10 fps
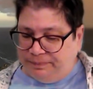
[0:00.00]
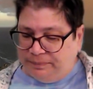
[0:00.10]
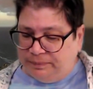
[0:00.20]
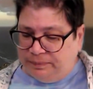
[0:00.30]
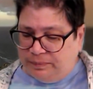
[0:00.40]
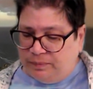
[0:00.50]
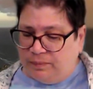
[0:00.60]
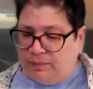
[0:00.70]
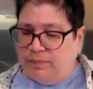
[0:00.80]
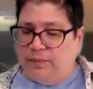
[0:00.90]

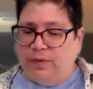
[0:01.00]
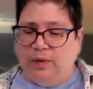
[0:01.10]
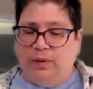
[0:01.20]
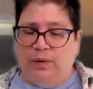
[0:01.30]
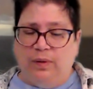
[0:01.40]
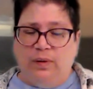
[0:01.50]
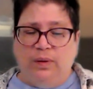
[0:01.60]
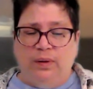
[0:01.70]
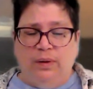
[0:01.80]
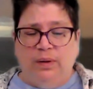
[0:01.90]

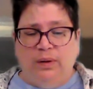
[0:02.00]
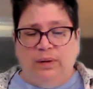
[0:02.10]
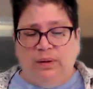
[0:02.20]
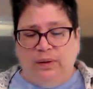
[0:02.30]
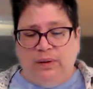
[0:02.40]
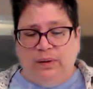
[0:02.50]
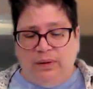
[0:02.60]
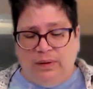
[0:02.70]
[no speech]